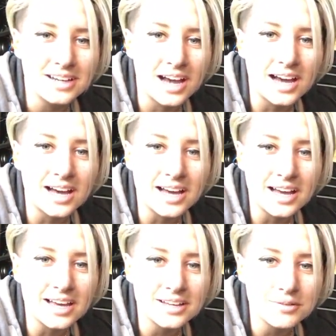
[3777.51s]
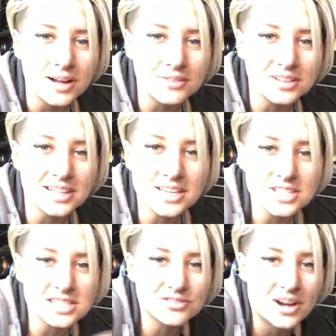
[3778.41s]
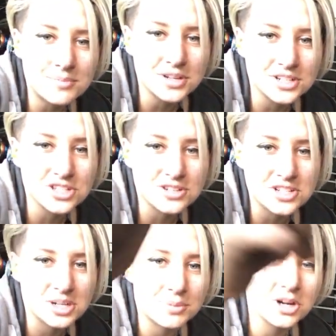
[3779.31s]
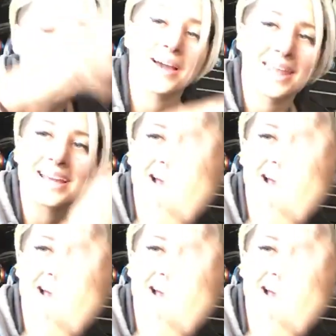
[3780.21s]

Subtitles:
Well, if the linkage is from your Street Triple, go buy that.